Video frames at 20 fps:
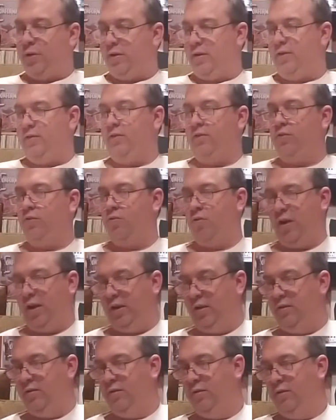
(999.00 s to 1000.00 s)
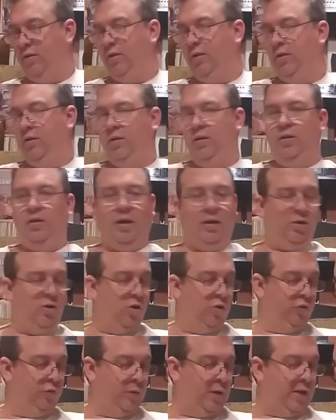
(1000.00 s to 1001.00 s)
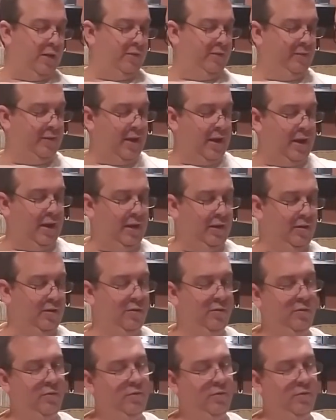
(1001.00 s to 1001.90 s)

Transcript: this is great. It goes without saying.